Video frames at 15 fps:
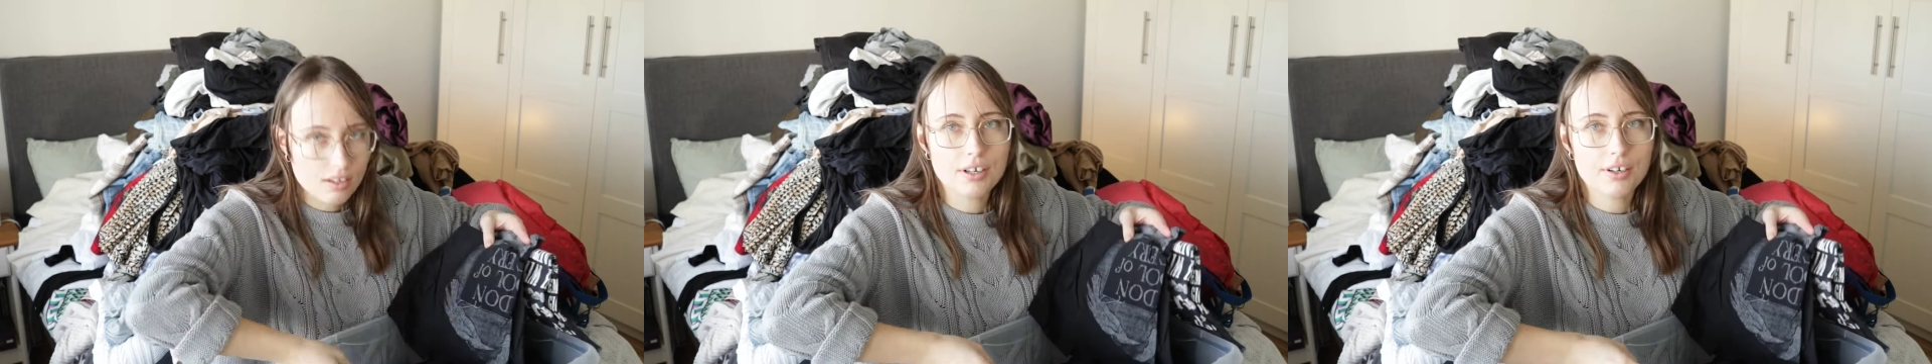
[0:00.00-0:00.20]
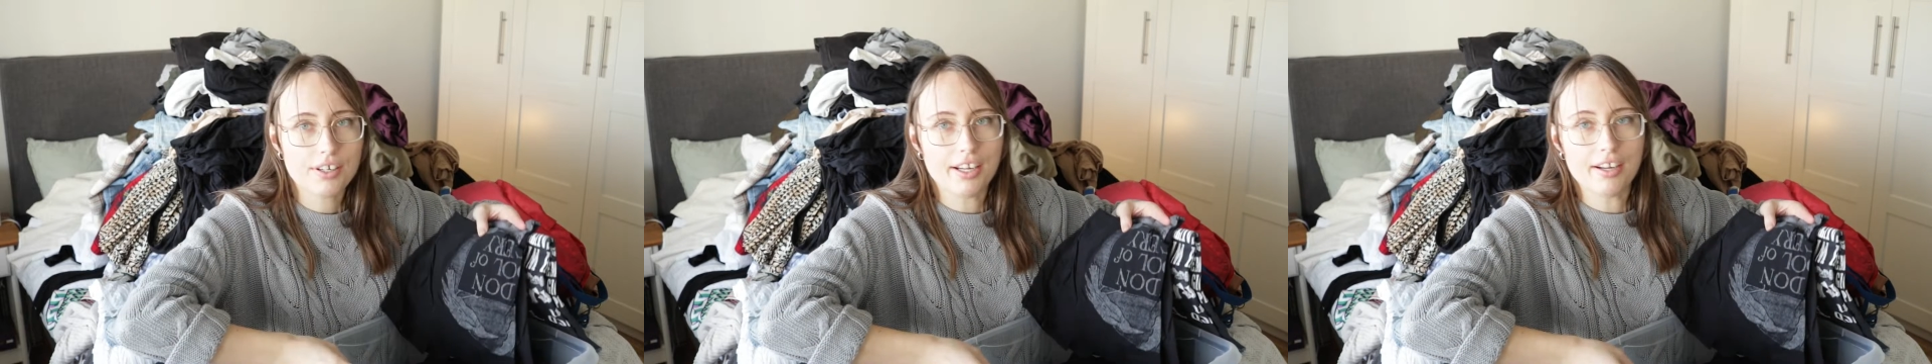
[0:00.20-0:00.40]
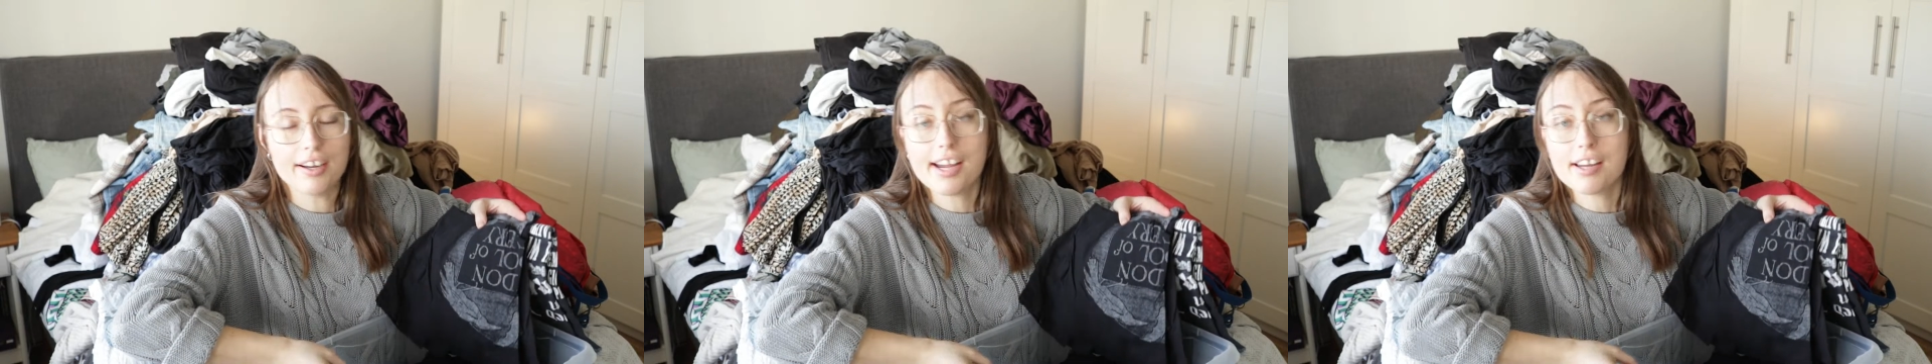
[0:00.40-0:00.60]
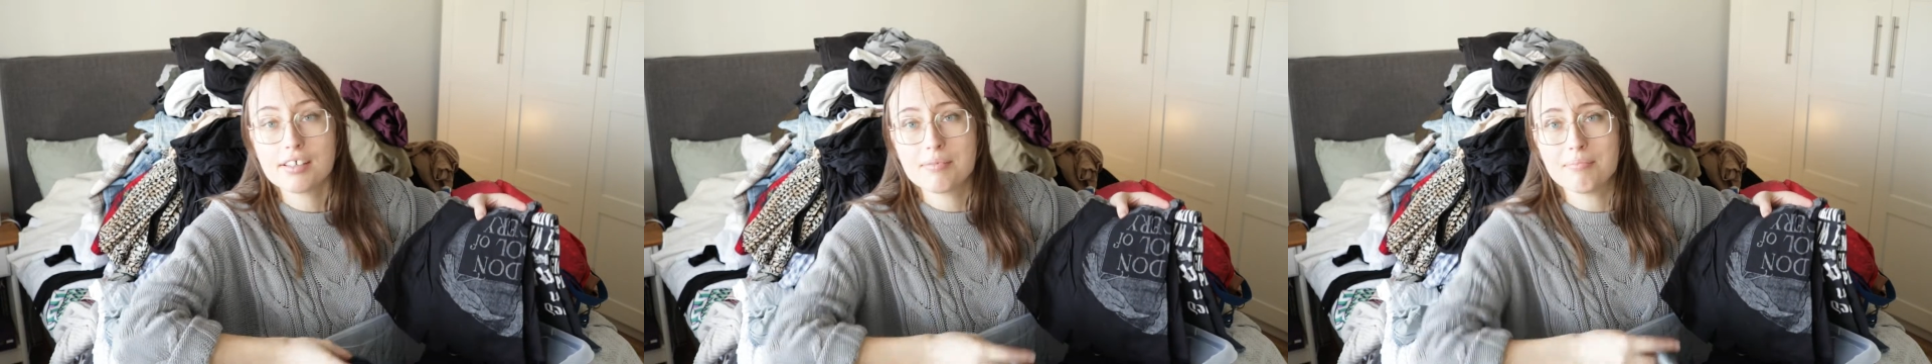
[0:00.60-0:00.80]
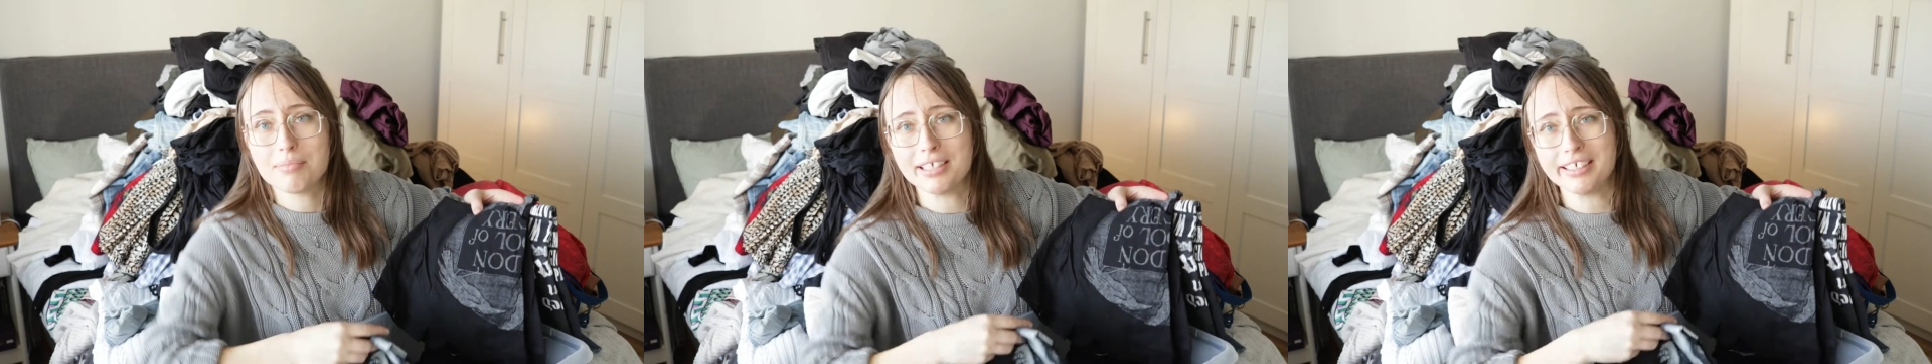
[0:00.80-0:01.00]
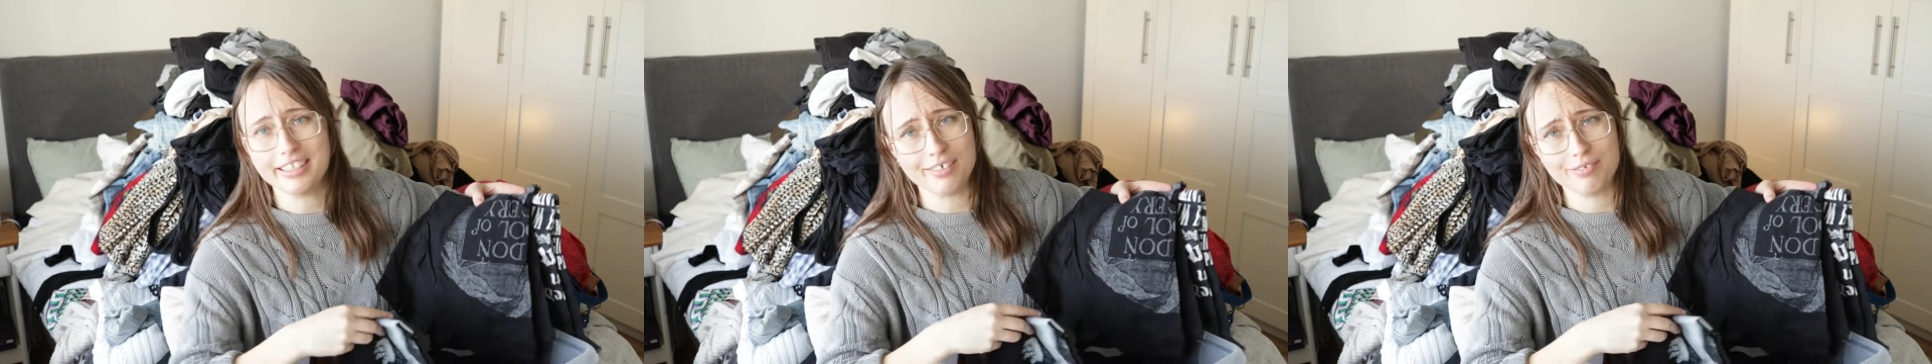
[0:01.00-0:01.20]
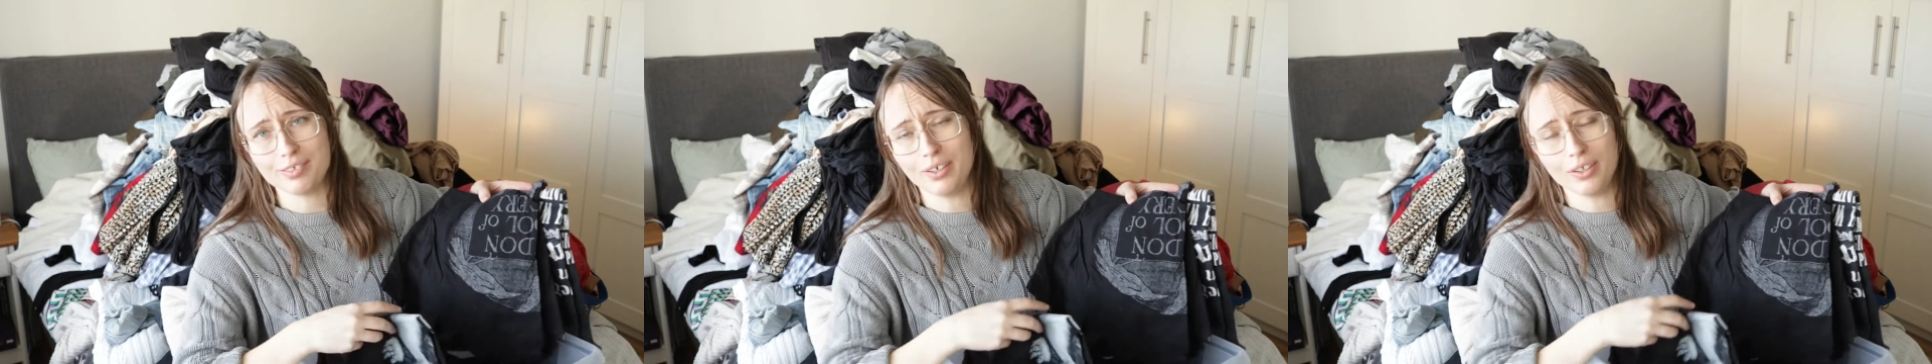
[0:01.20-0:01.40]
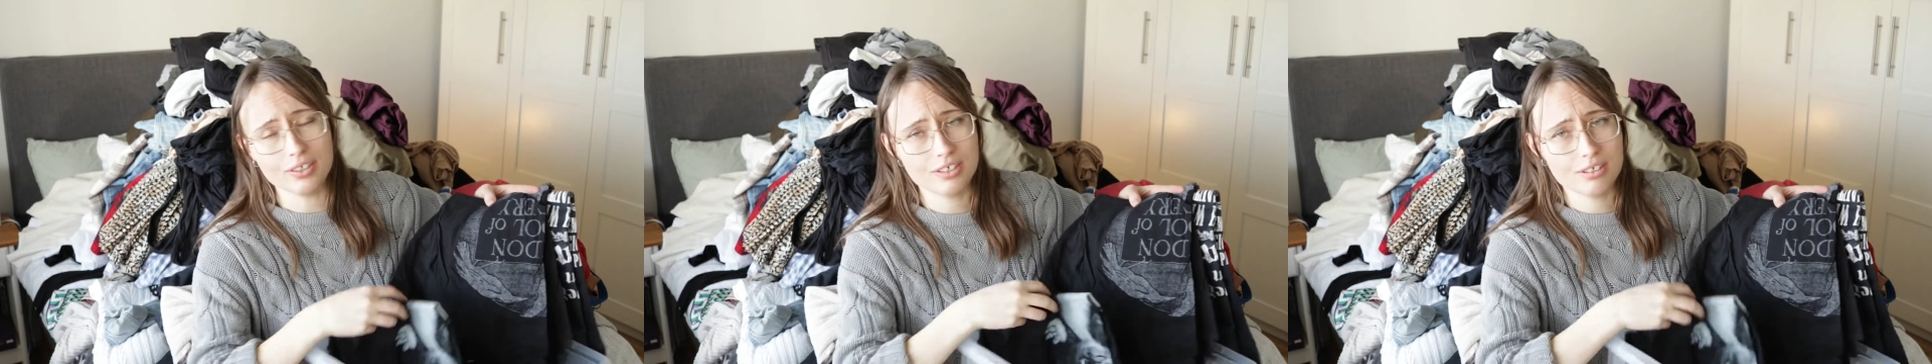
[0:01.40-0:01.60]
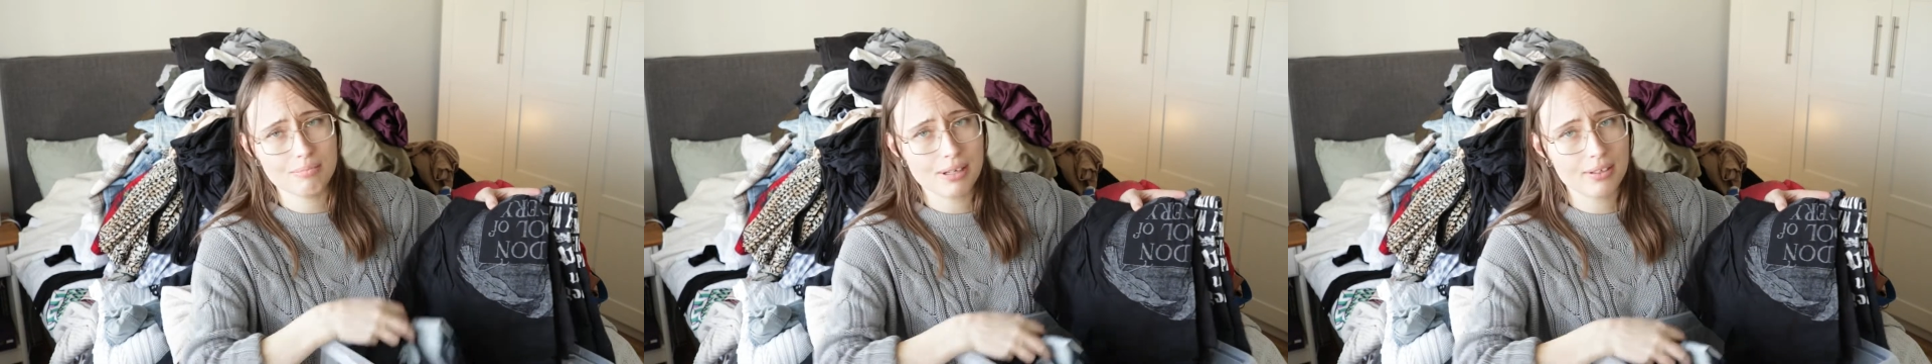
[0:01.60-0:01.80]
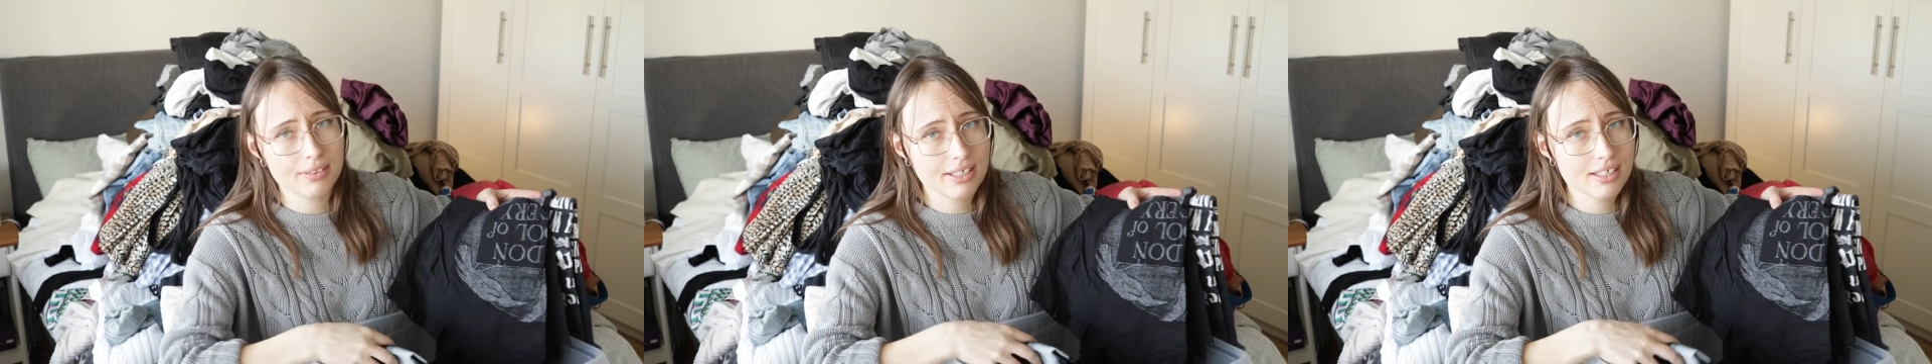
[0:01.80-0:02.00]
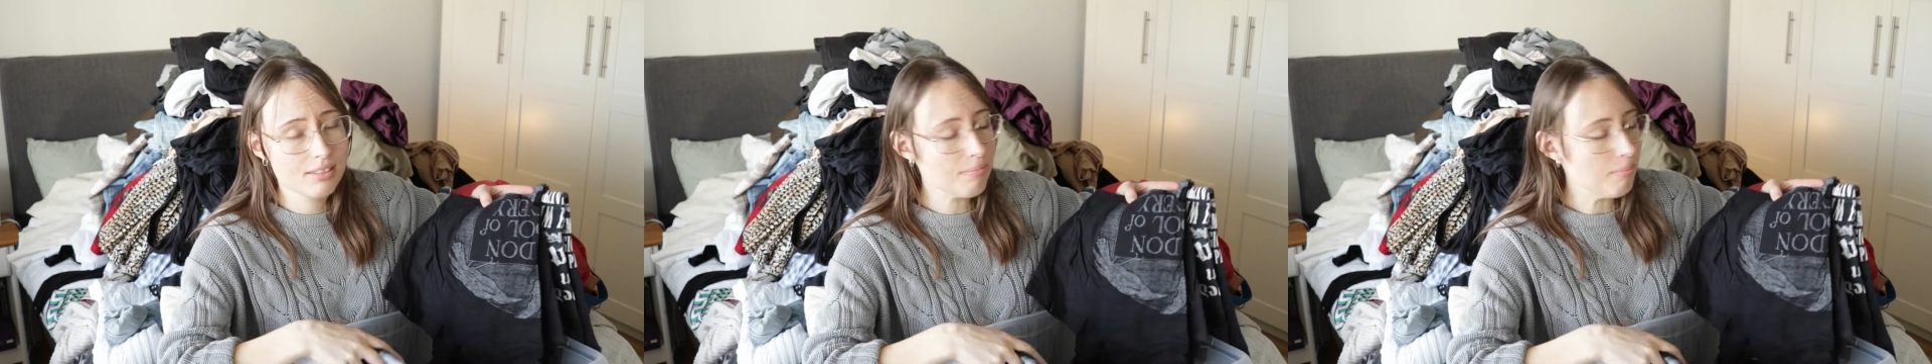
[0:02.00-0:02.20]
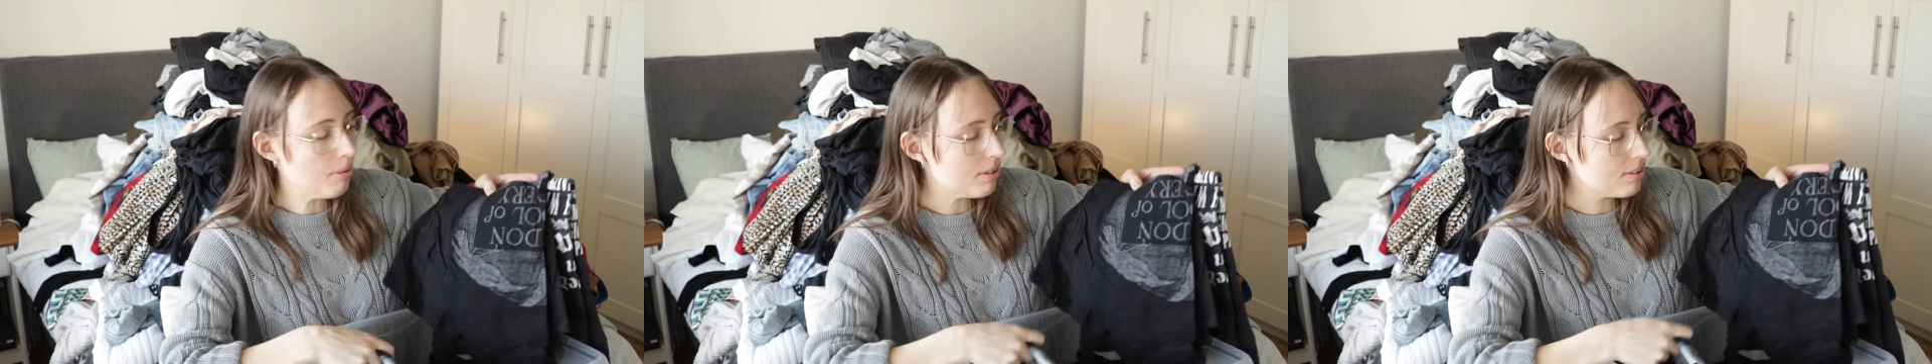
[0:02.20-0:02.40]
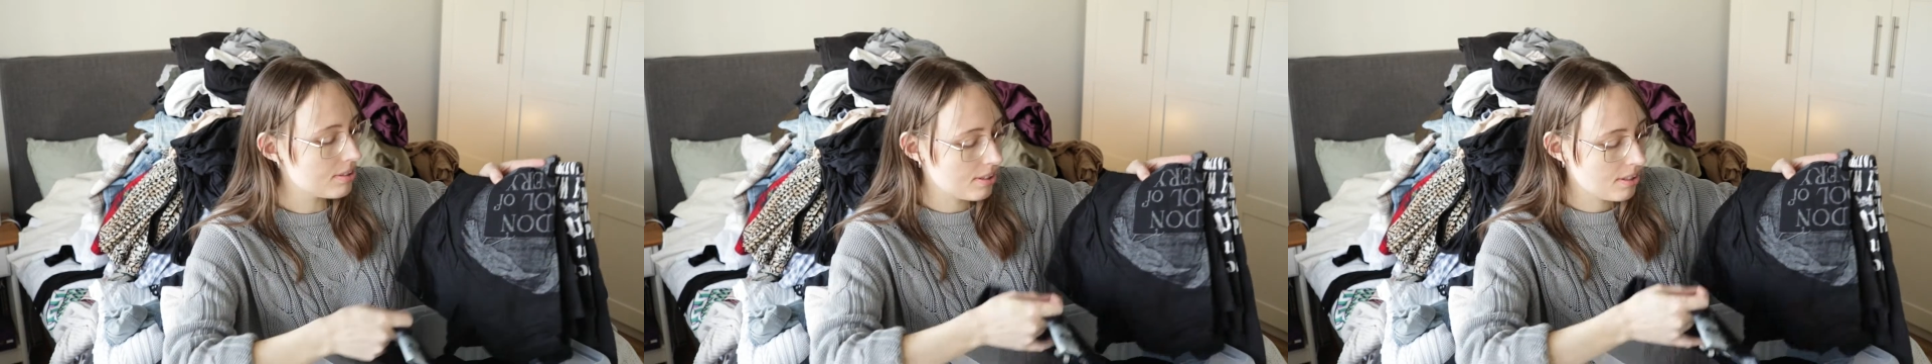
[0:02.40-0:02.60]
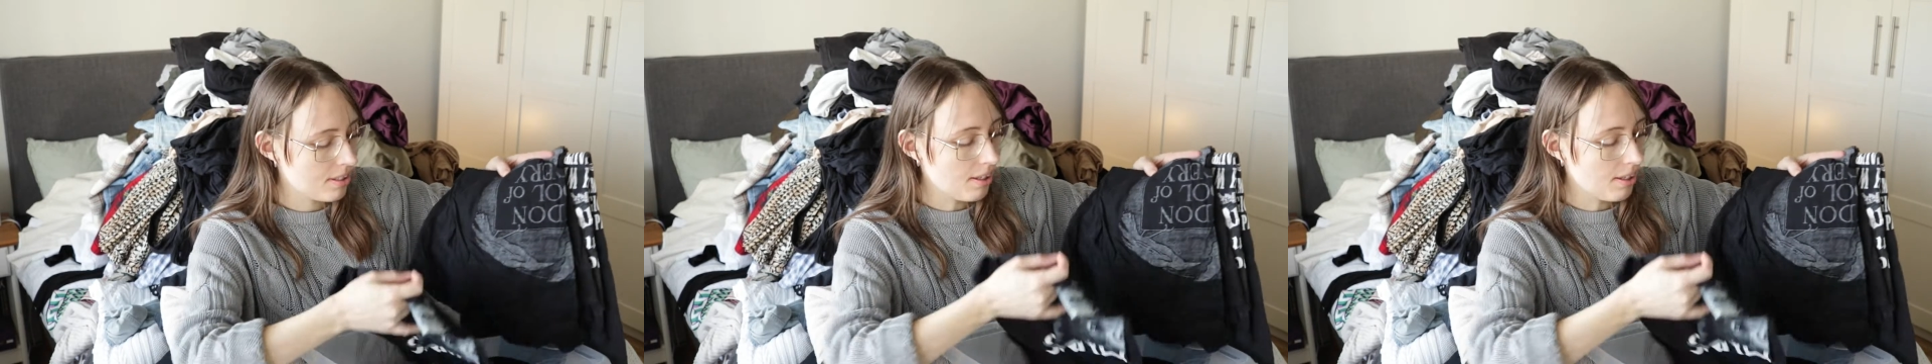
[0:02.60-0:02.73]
Okay, I had completely forgotten about this, but